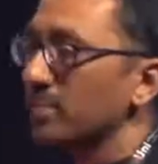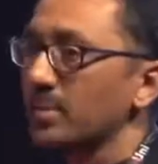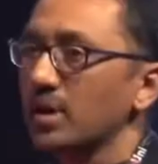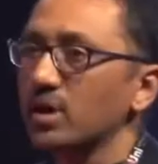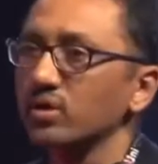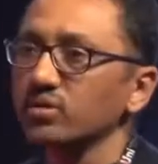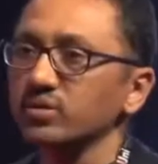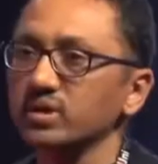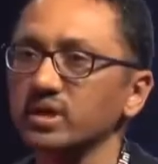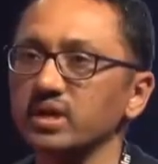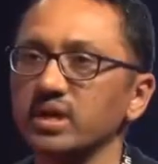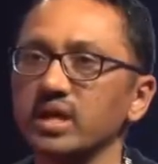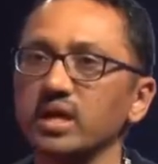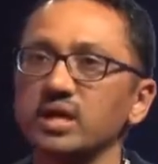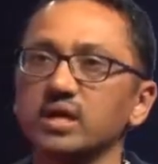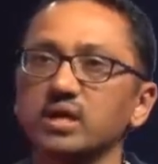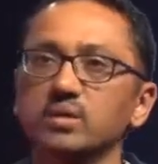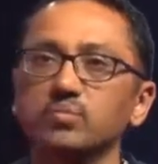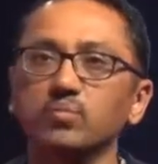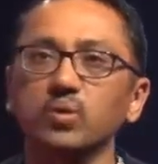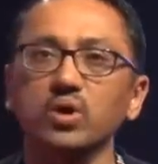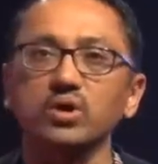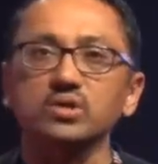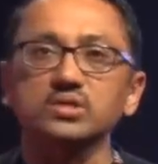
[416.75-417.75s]
about the
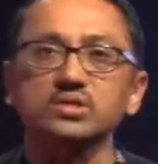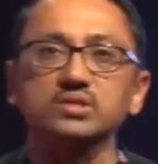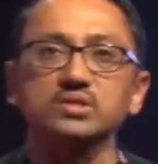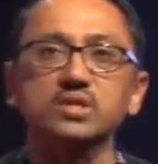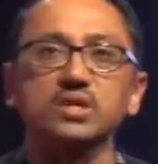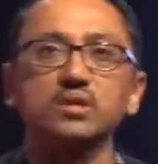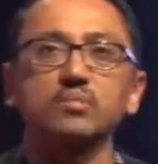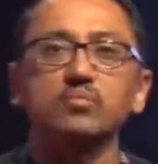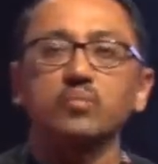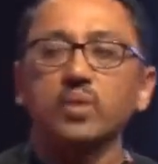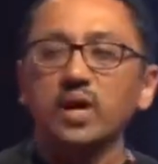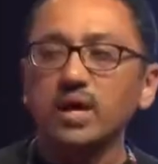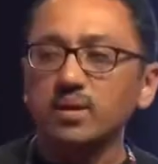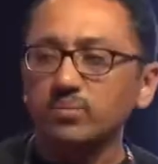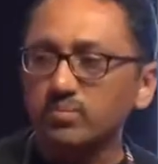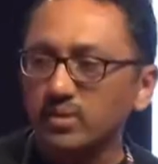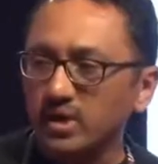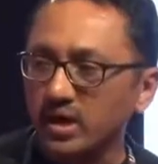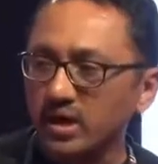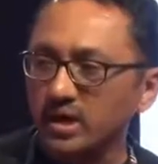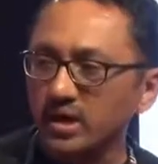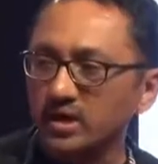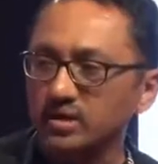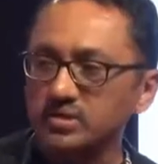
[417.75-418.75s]
data processing
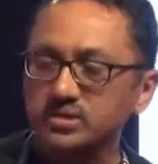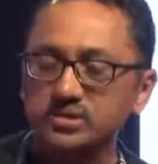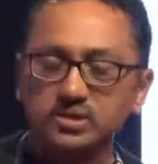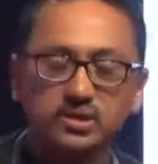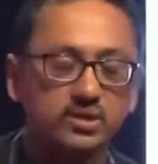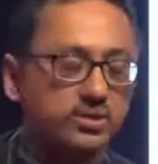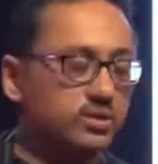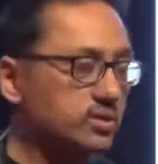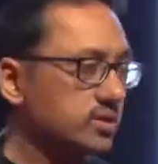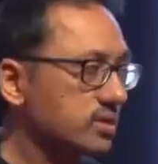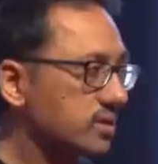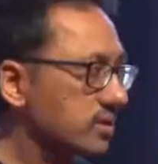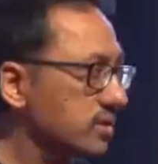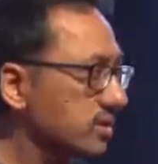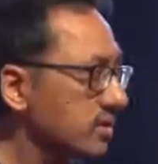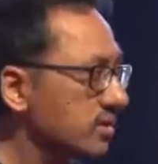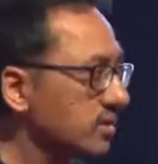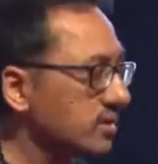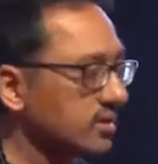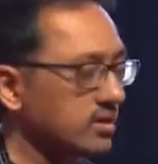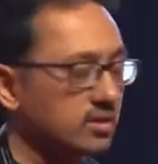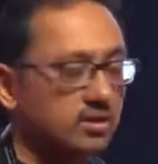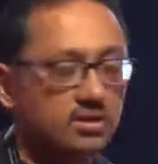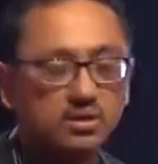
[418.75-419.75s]
pipeline as such.
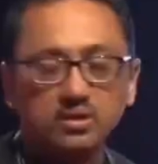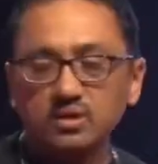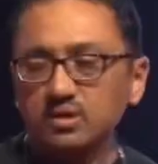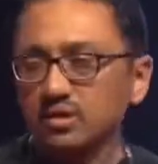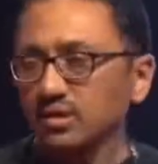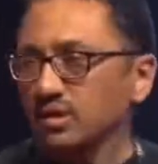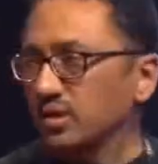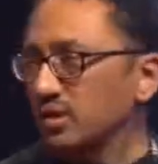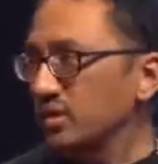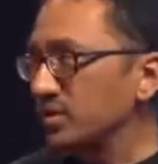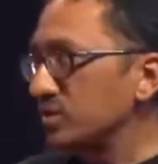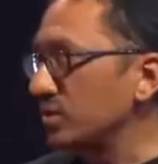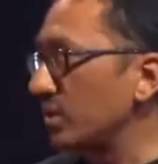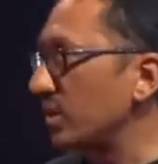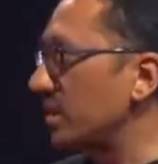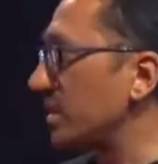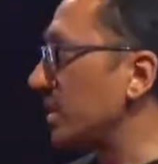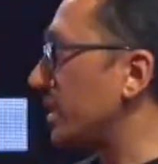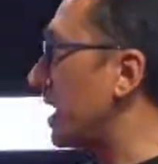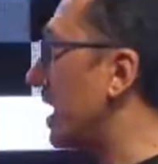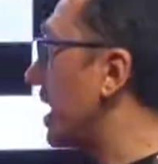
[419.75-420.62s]
So in the